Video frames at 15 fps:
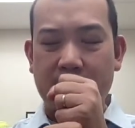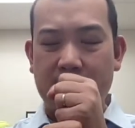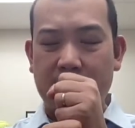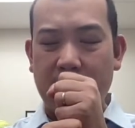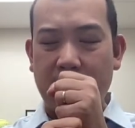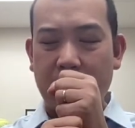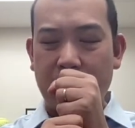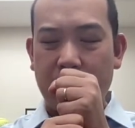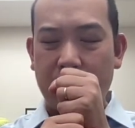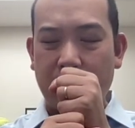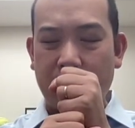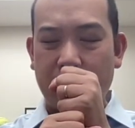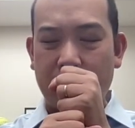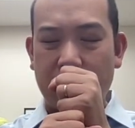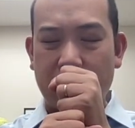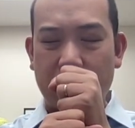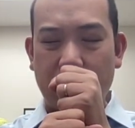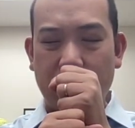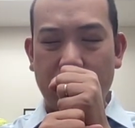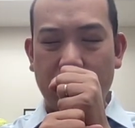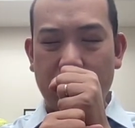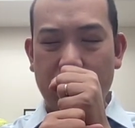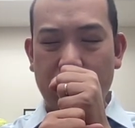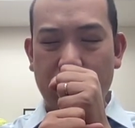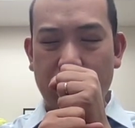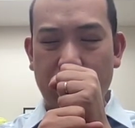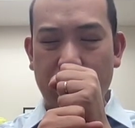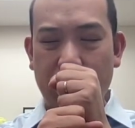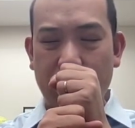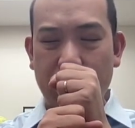Scan through it from the toe to
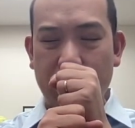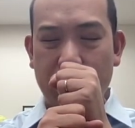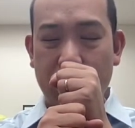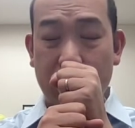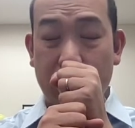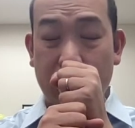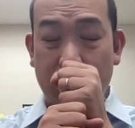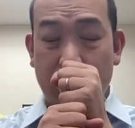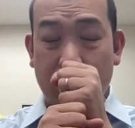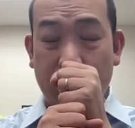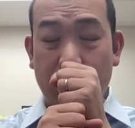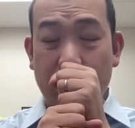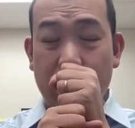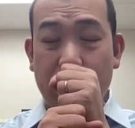your your toes